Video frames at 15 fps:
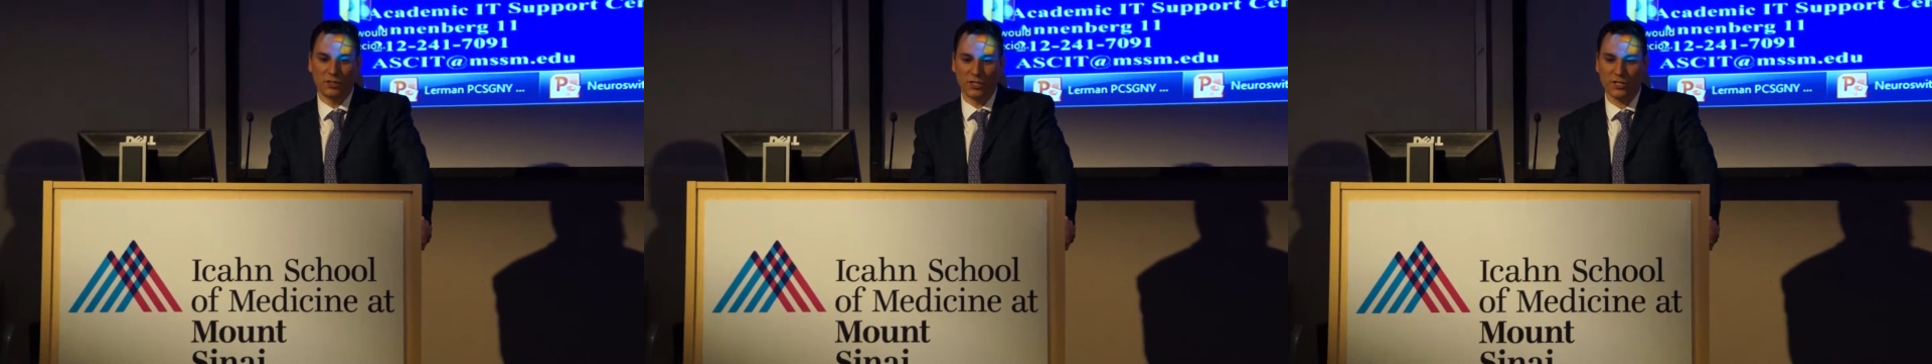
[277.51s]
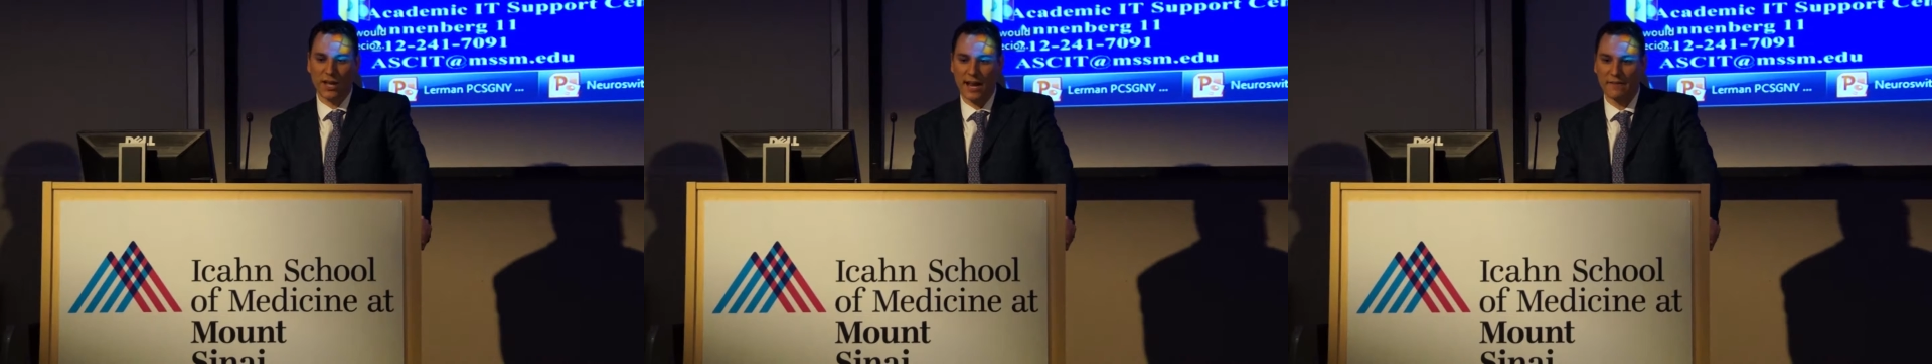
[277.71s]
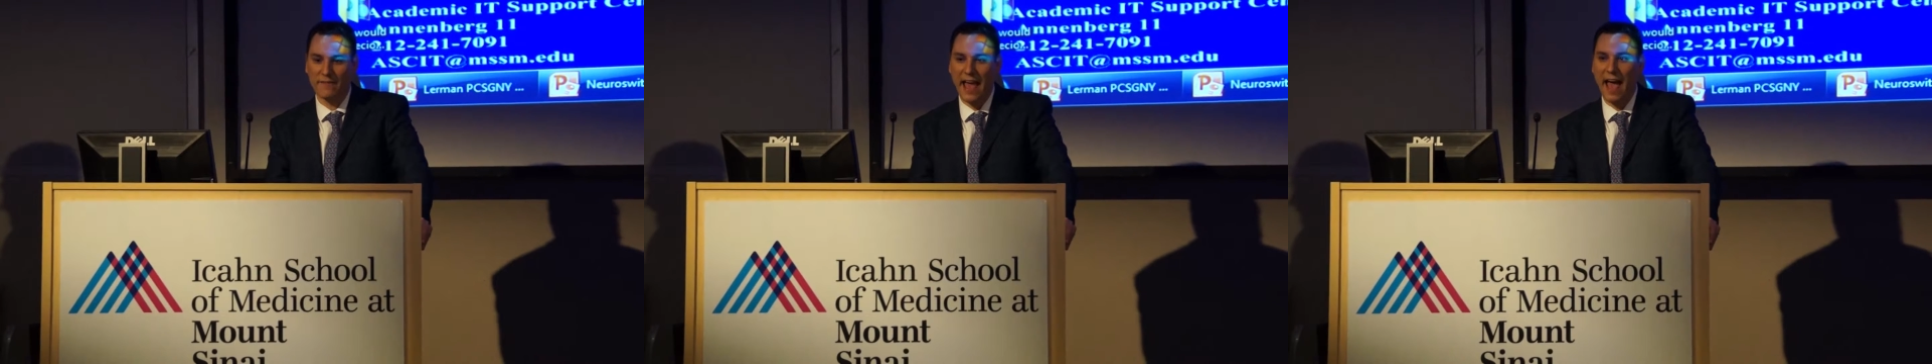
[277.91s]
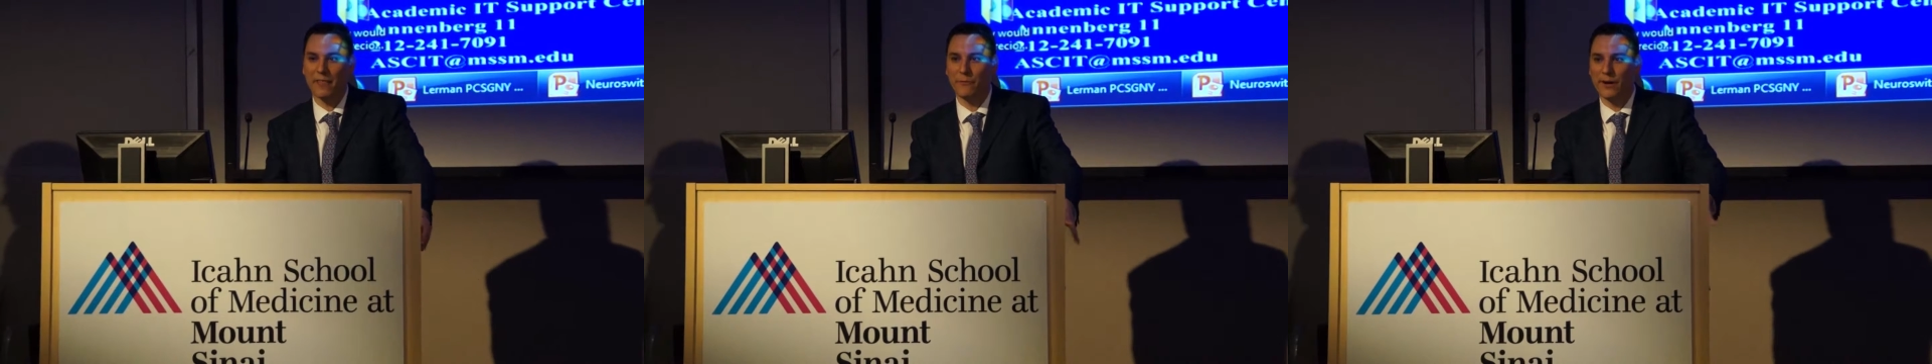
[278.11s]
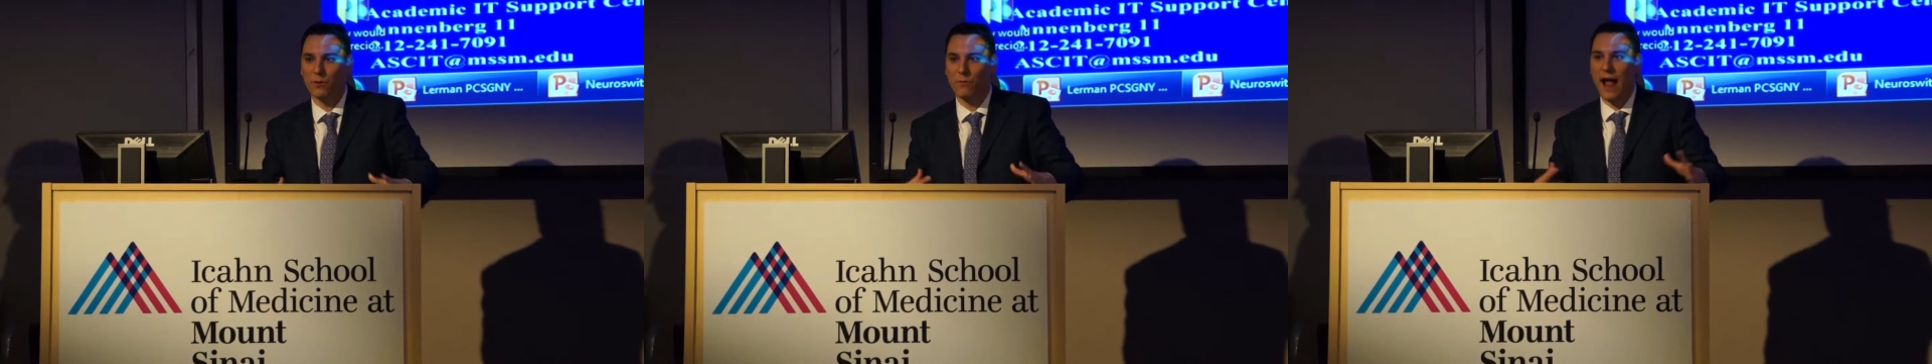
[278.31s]
just kind of
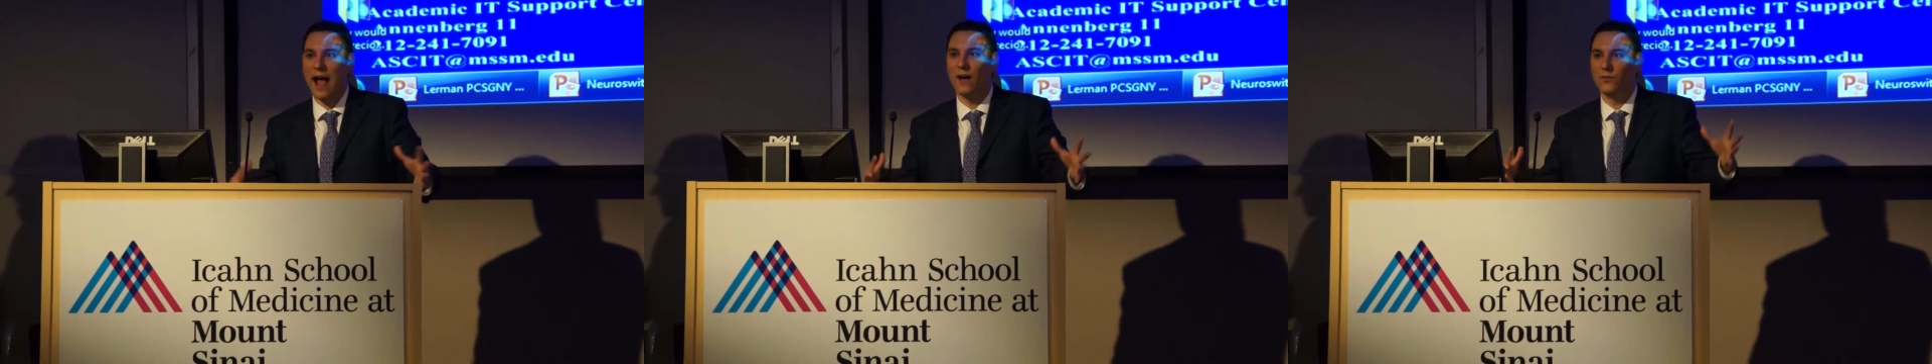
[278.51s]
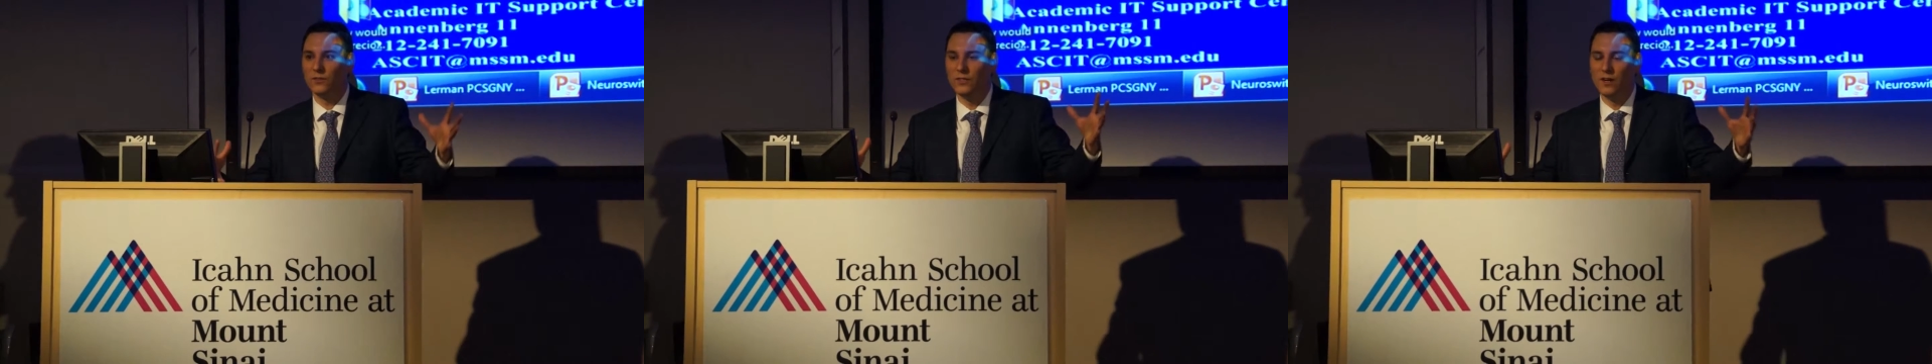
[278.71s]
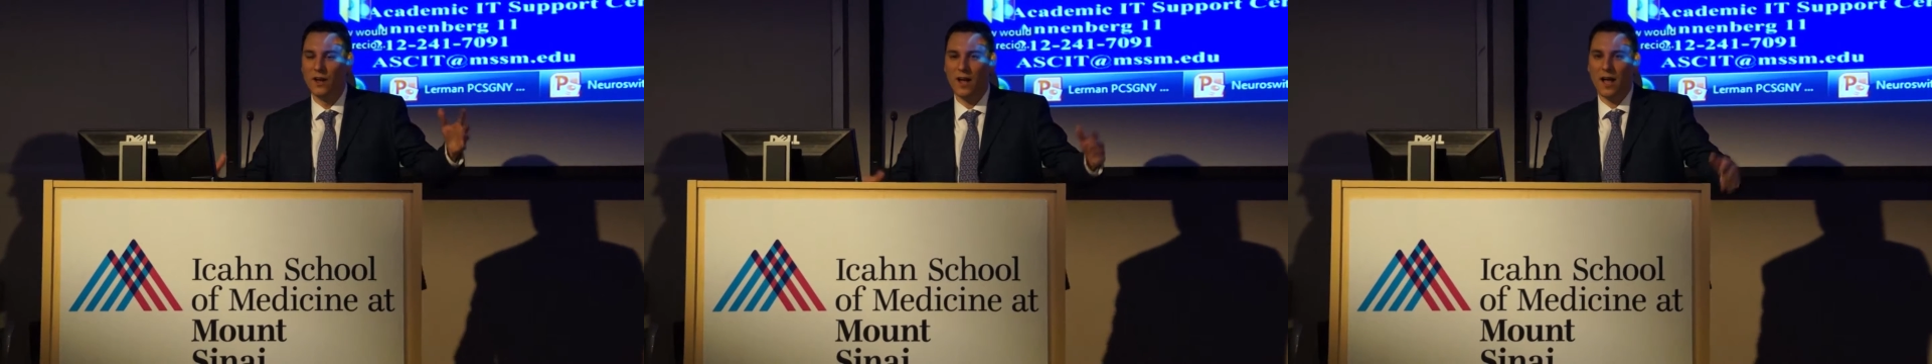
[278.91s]
gathering around